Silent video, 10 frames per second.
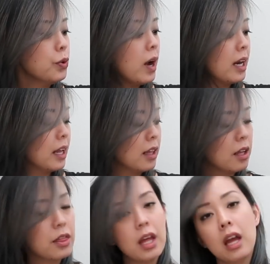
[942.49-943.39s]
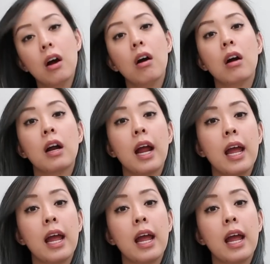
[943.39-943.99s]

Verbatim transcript: and I think they are